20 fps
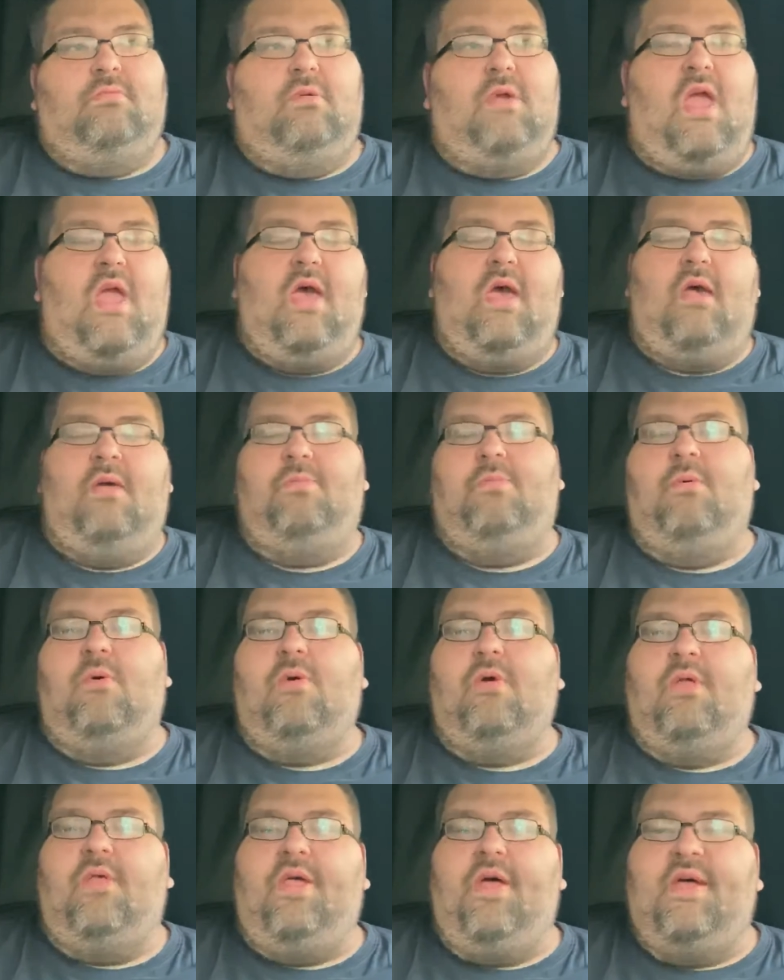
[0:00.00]
yeah,
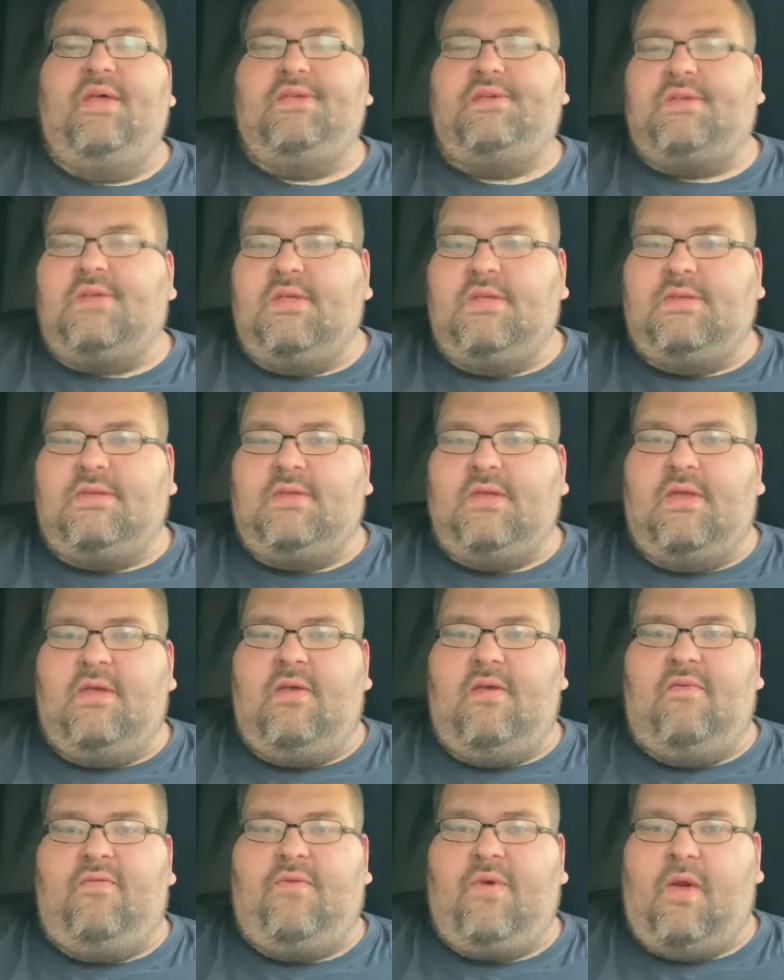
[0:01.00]
more or less. It's
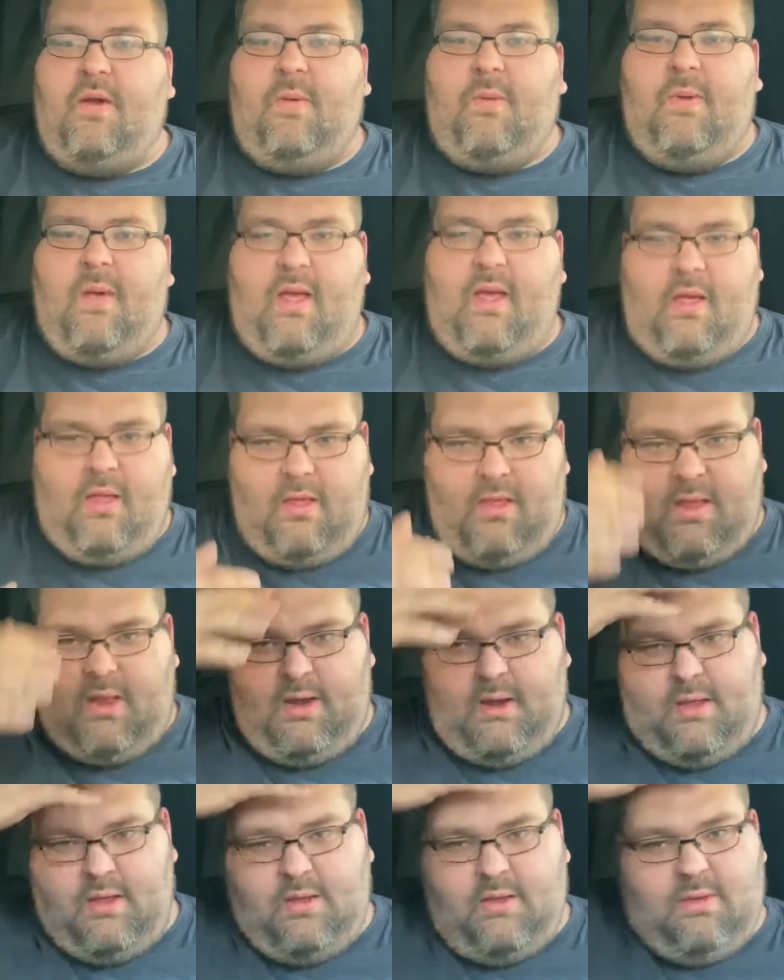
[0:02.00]
a farewell
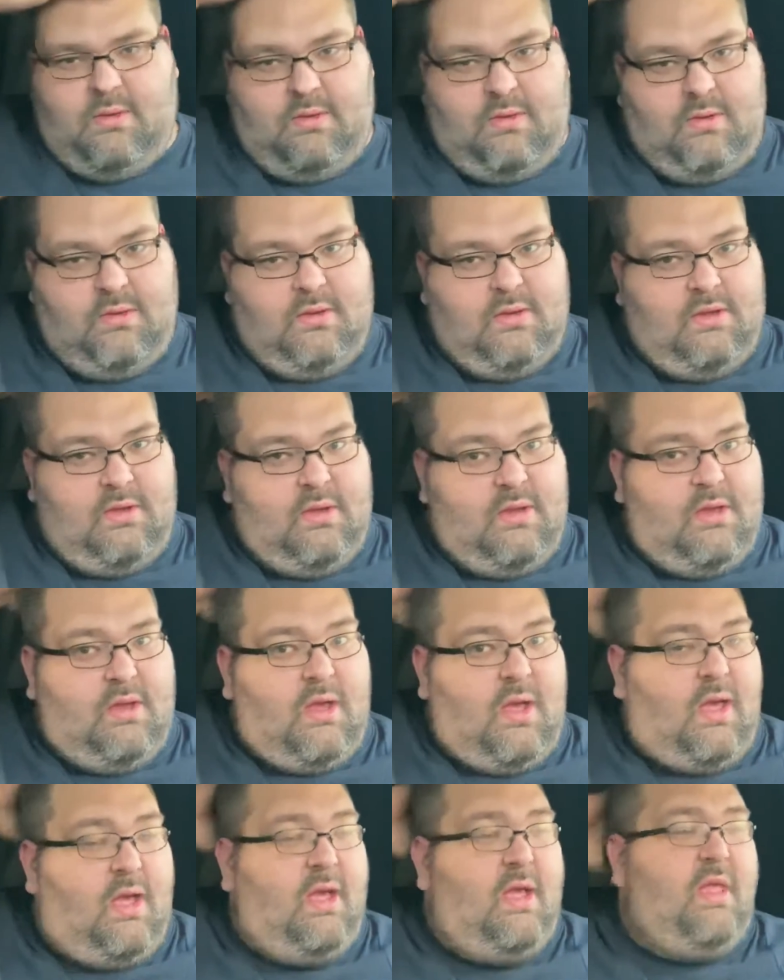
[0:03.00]
and a,
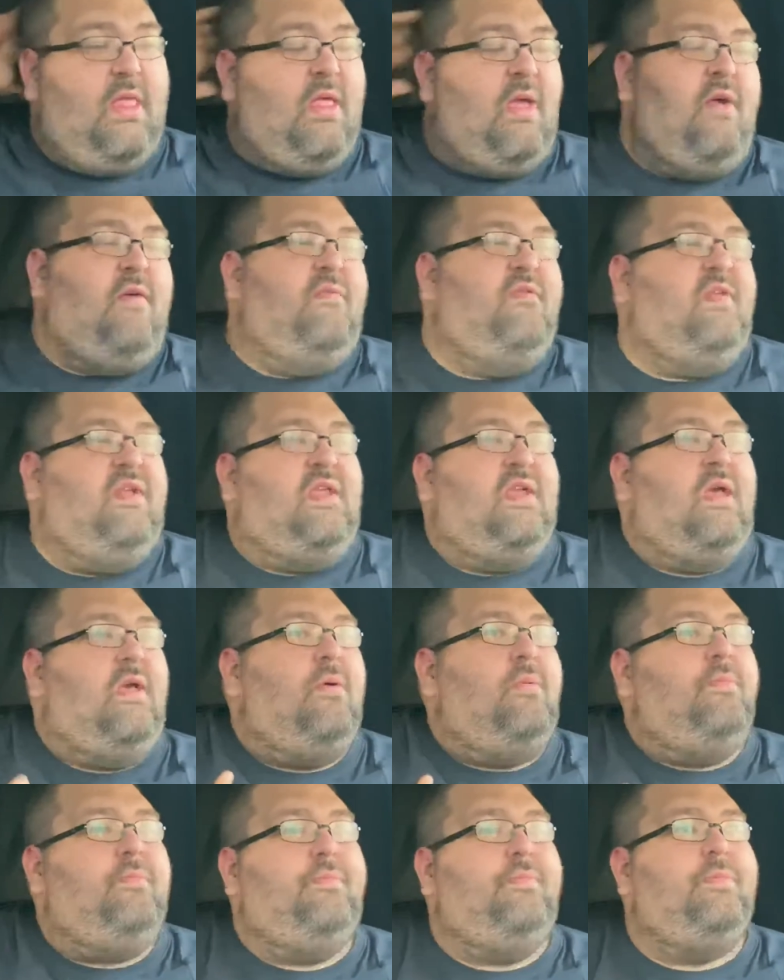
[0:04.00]
a hello video.
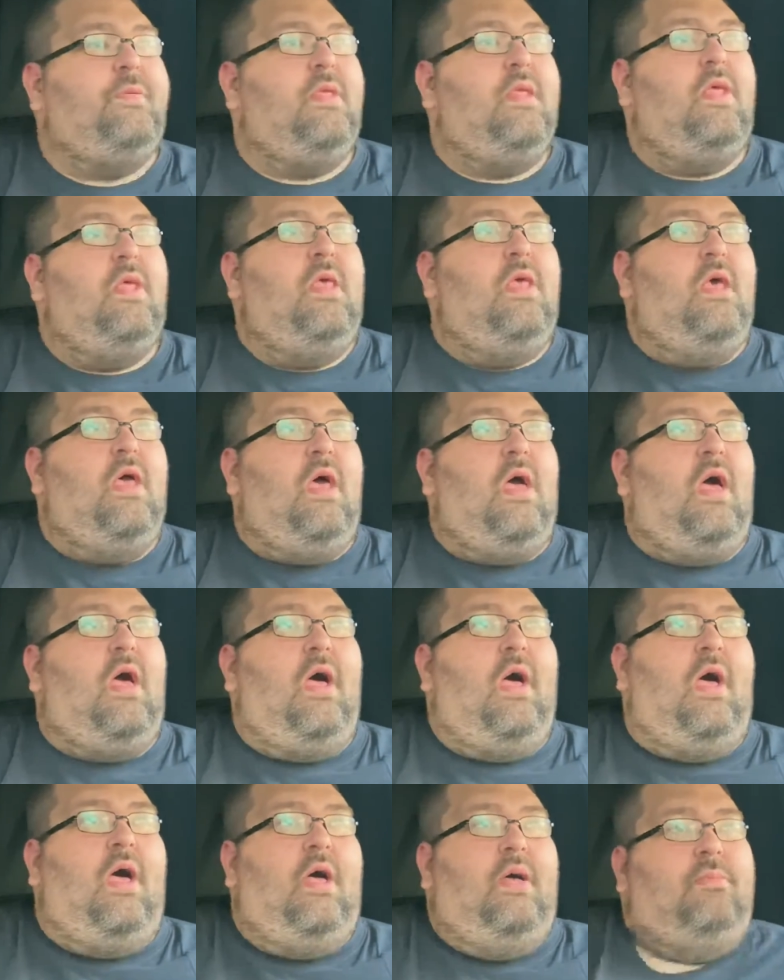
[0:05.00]

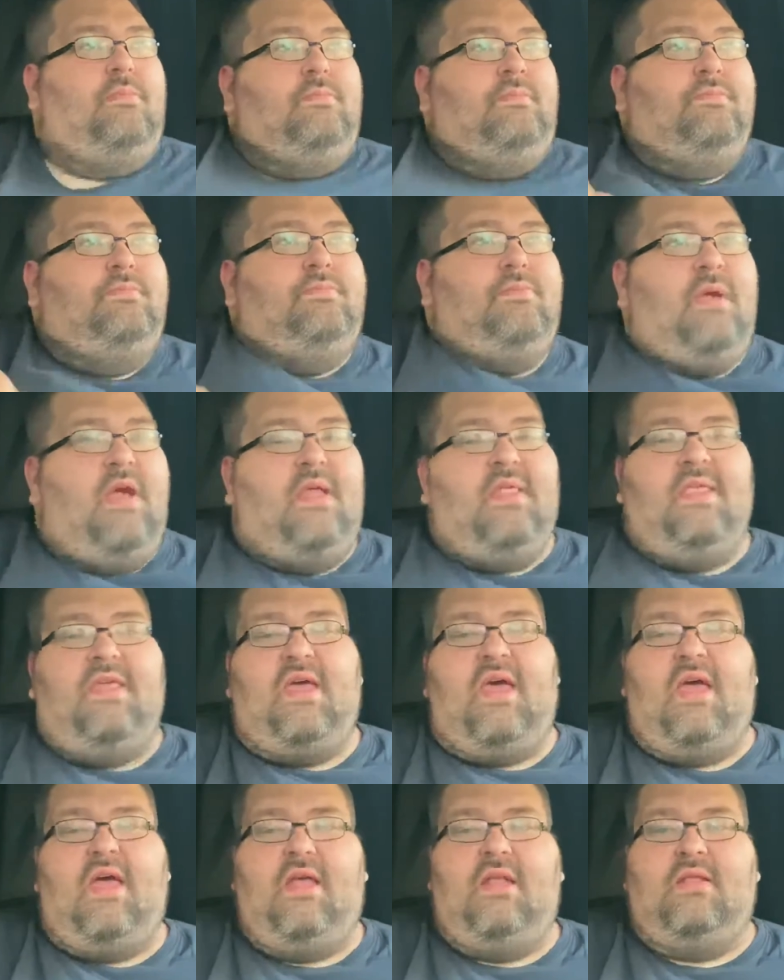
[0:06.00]
Um, and
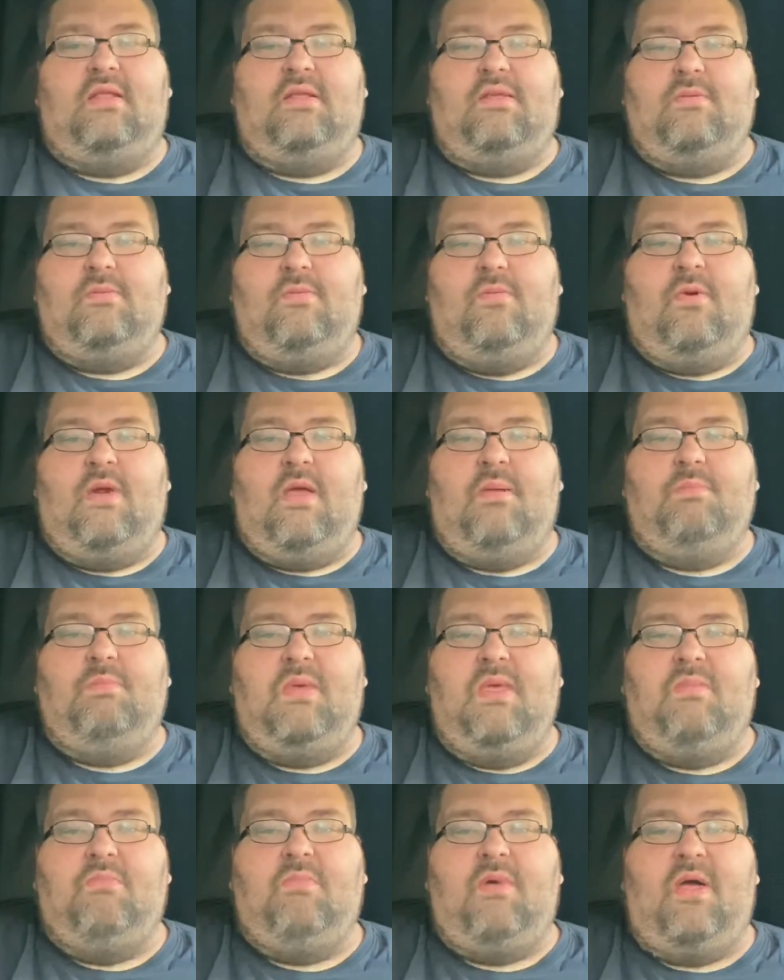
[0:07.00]
that, what I
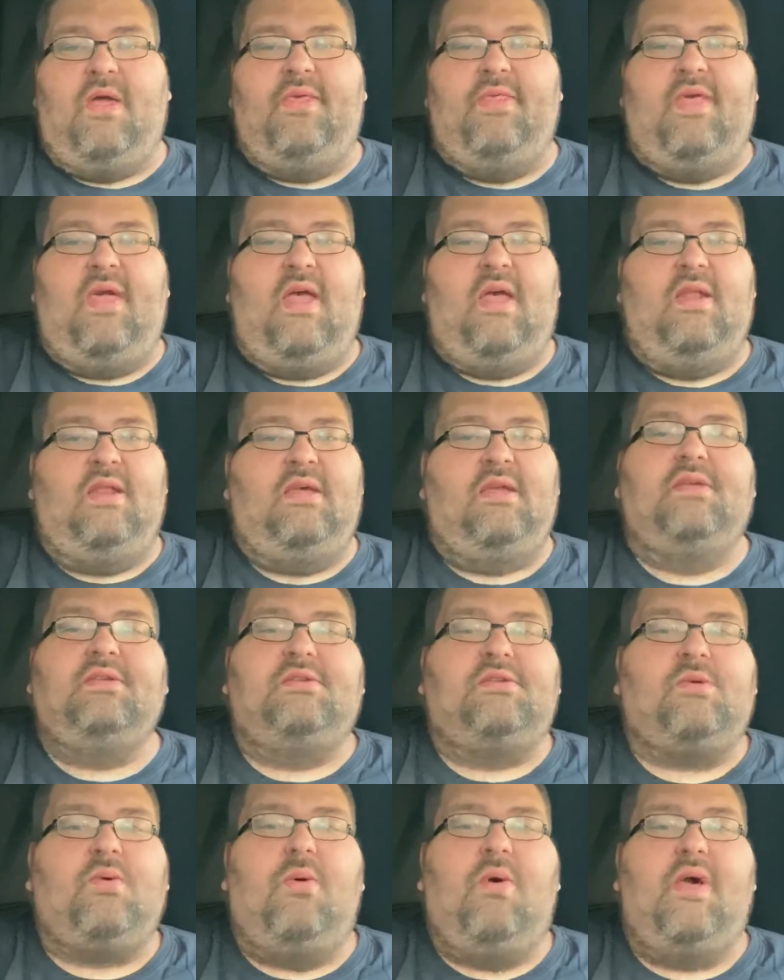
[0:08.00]
mean by that
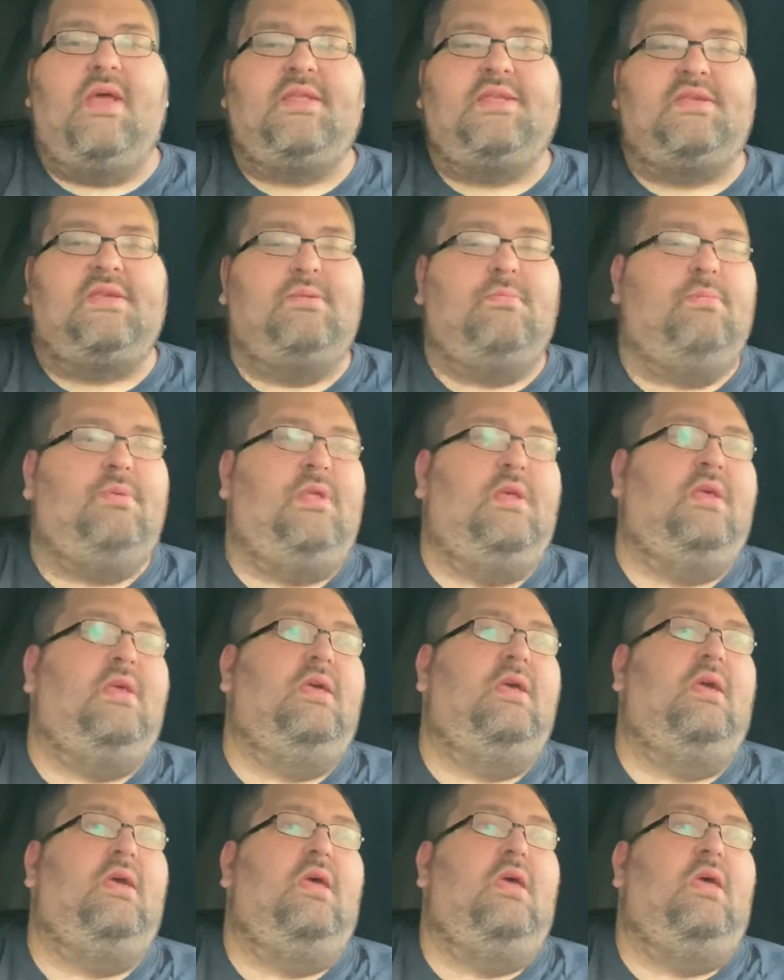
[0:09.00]
is quite simply,